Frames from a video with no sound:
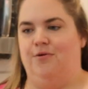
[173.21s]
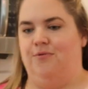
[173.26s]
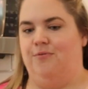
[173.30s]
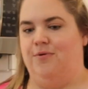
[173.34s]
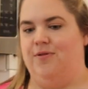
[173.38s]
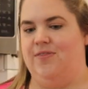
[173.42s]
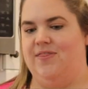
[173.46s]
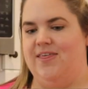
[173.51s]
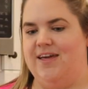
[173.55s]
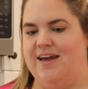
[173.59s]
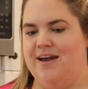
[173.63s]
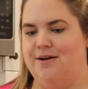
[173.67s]

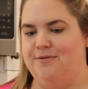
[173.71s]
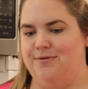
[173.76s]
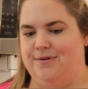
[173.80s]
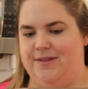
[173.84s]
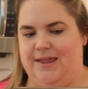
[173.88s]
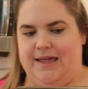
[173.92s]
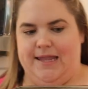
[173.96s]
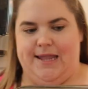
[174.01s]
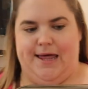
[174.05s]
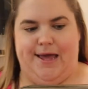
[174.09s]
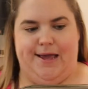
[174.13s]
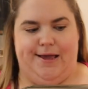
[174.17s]
One thing I
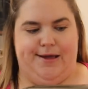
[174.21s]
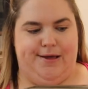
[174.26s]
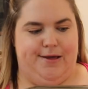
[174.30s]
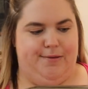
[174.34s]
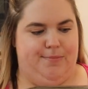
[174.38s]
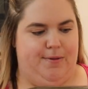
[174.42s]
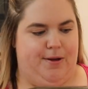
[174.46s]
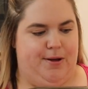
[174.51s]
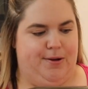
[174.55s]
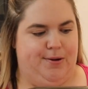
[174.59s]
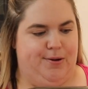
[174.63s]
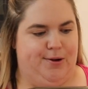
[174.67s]
really like
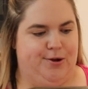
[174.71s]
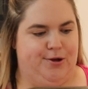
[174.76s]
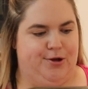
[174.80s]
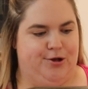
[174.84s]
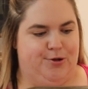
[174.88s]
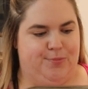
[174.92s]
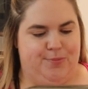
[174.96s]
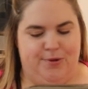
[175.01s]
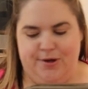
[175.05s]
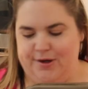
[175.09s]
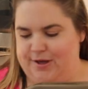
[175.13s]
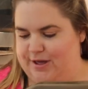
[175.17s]
about her
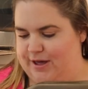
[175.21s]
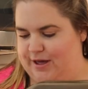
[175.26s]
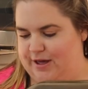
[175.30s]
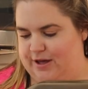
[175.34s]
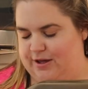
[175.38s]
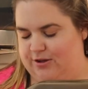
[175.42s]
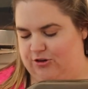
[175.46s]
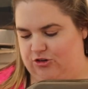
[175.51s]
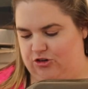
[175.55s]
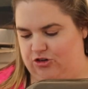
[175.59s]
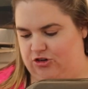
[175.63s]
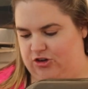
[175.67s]
cookbook
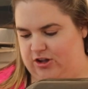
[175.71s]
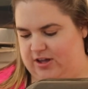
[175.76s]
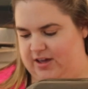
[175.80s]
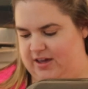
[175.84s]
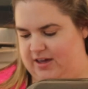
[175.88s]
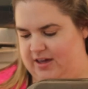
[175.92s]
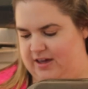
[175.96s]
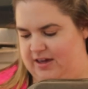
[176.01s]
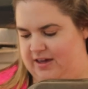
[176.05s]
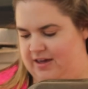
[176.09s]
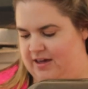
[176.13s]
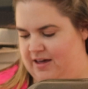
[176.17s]
is
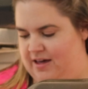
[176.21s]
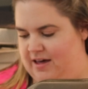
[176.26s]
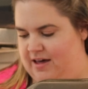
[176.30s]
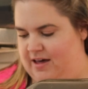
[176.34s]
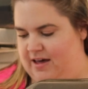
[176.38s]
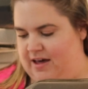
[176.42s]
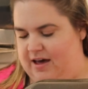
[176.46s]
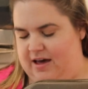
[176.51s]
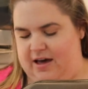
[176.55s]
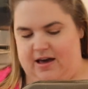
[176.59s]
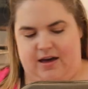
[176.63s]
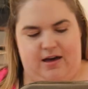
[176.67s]
she
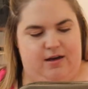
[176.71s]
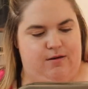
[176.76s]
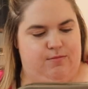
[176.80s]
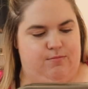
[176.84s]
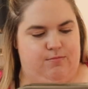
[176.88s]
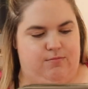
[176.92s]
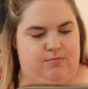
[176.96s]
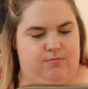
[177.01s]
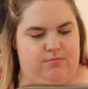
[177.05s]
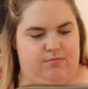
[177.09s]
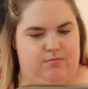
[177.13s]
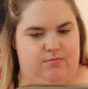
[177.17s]

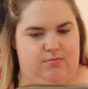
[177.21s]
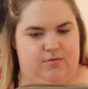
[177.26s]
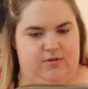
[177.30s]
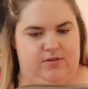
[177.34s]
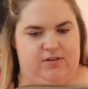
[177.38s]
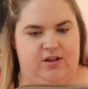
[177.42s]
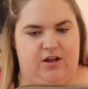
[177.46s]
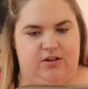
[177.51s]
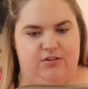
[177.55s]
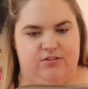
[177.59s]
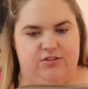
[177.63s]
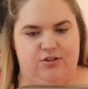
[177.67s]

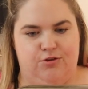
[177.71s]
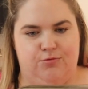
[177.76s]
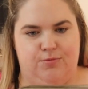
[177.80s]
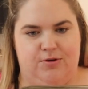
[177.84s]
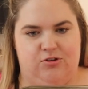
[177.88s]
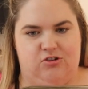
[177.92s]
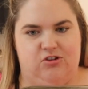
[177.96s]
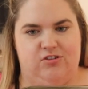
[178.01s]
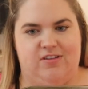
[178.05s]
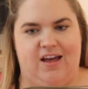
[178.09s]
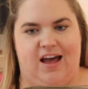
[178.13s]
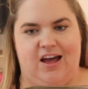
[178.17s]
tells you
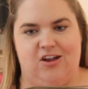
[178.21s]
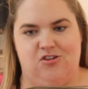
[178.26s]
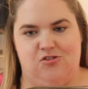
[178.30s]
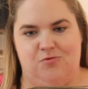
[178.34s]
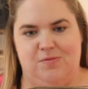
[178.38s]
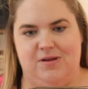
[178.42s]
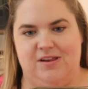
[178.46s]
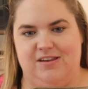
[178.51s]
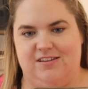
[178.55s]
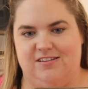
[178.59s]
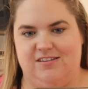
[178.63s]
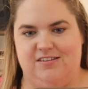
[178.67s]
which
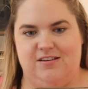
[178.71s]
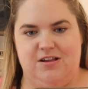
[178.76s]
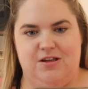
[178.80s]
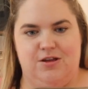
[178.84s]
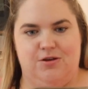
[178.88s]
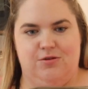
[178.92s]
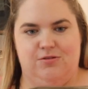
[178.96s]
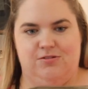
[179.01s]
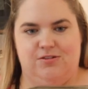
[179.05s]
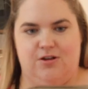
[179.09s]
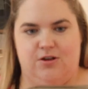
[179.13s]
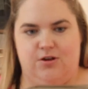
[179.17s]
attachments to
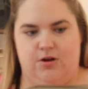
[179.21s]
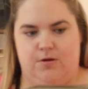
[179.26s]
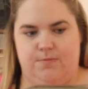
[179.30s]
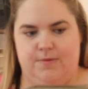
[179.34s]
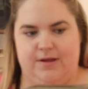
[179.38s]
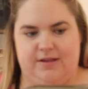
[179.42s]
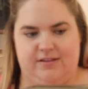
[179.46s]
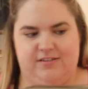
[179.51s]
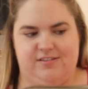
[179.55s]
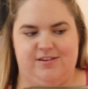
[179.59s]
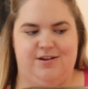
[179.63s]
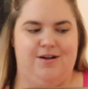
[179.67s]
use on your
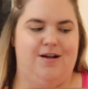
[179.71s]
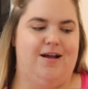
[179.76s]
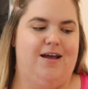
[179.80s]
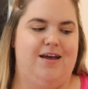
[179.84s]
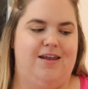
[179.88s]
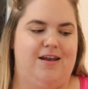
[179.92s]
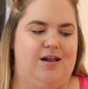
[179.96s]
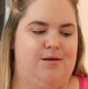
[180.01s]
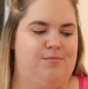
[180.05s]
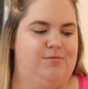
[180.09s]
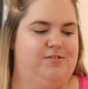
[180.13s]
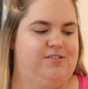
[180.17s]
mixer,
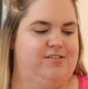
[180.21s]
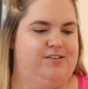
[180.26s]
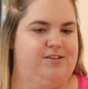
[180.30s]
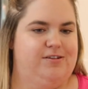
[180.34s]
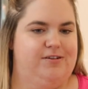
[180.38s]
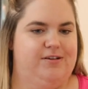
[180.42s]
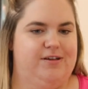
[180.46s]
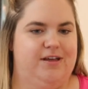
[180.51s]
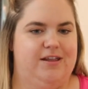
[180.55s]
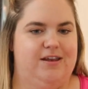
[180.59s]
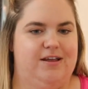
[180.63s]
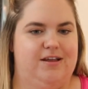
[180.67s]
and I'm
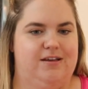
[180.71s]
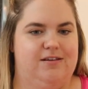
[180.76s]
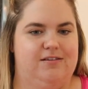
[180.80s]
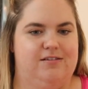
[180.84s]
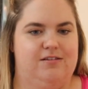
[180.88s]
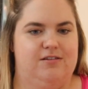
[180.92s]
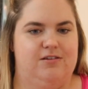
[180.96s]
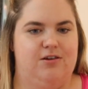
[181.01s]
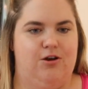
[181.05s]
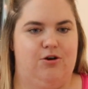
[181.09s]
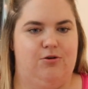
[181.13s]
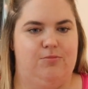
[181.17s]
still getting
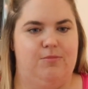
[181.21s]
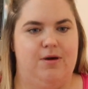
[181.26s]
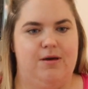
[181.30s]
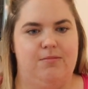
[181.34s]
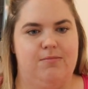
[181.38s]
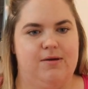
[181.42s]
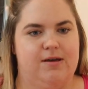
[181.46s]
to know my